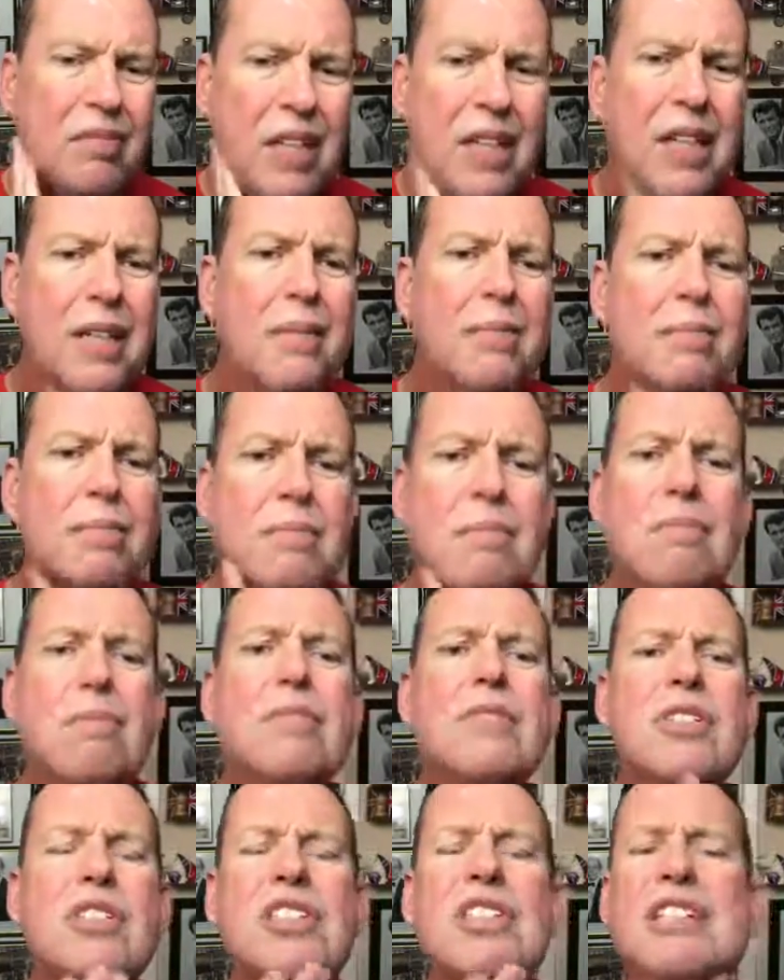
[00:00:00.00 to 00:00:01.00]
And I'm
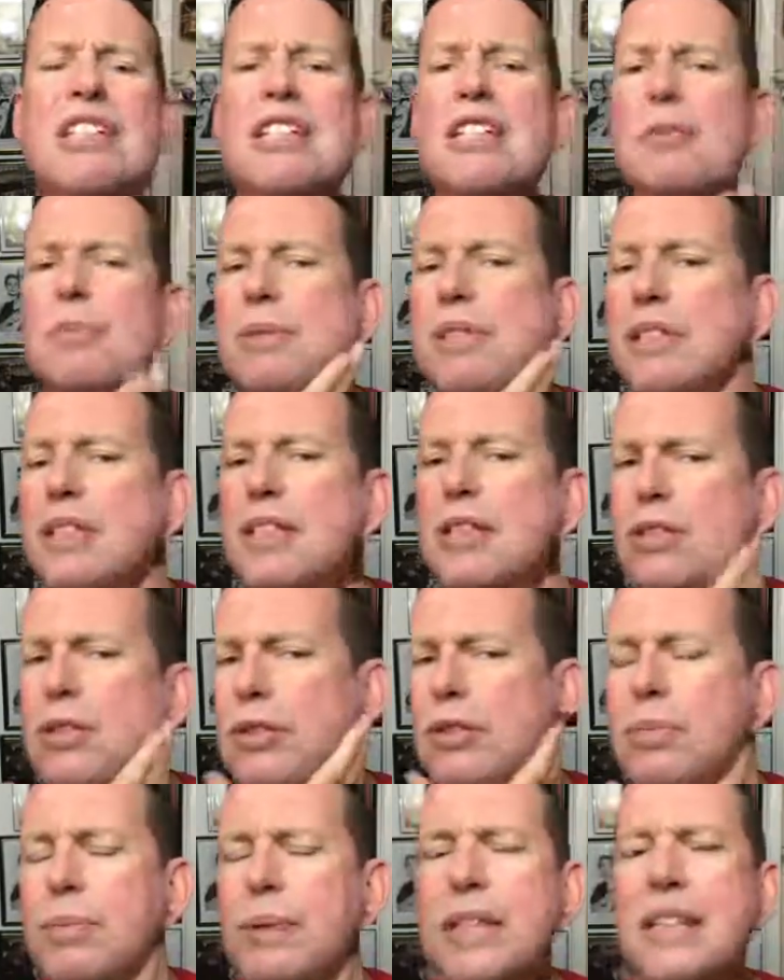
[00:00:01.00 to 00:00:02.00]
signed up to
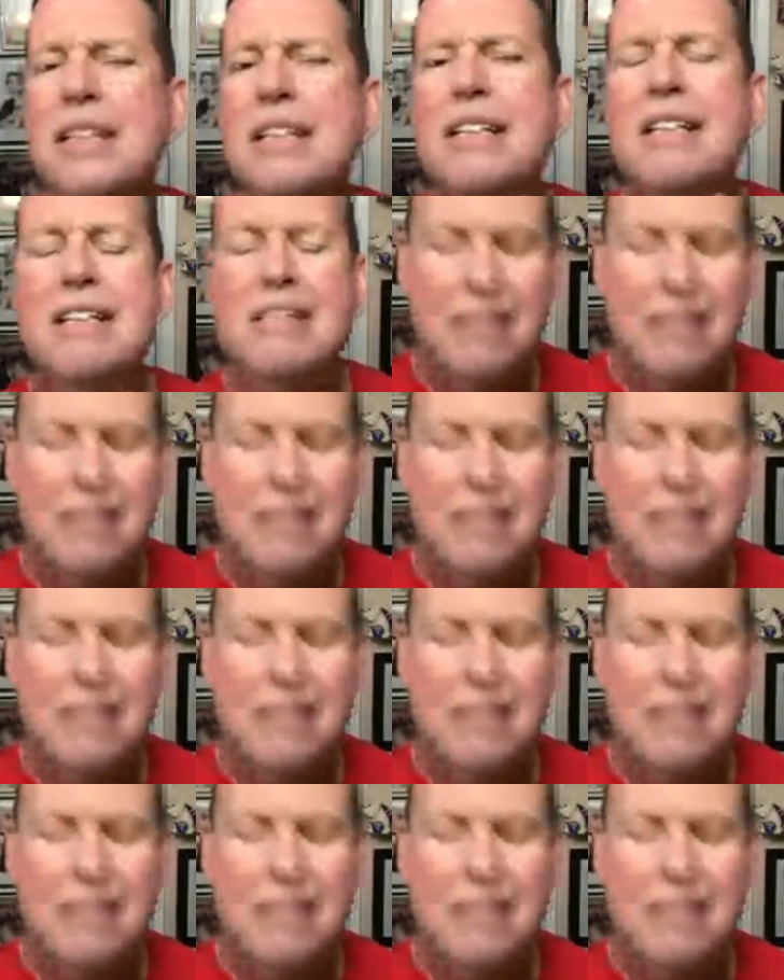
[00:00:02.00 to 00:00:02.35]
go, but